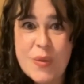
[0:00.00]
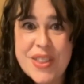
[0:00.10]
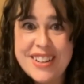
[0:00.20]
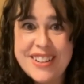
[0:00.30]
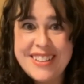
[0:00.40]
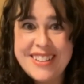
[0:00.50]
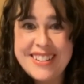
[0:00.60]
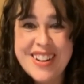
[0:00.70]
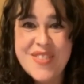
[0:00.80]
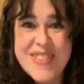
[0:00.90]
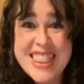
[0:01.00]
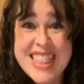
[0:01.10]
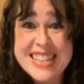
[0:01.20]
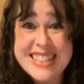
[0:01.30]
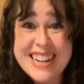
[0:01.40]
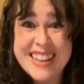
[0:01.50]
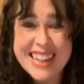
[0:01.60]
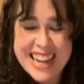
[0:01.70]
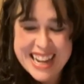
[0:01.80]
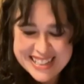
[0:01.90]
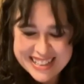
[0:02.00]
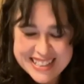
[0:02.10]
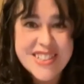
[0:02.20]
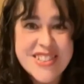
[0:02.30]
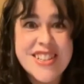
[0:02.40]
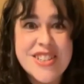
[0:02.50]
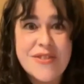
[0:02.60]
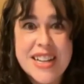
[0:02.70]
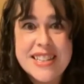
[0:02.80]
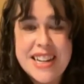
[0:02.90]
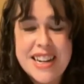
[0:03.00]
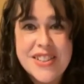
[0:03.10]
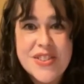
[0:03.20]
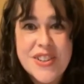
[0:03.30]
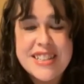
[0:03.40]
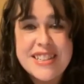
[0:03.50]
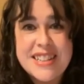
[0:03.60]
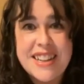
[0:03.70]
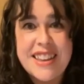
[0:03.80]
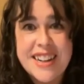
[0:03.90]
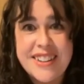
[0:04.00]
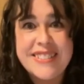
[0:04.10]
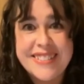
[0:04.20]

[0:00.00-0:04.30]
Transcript: that that's not the case, because there's lots of fascinating stories to tell there.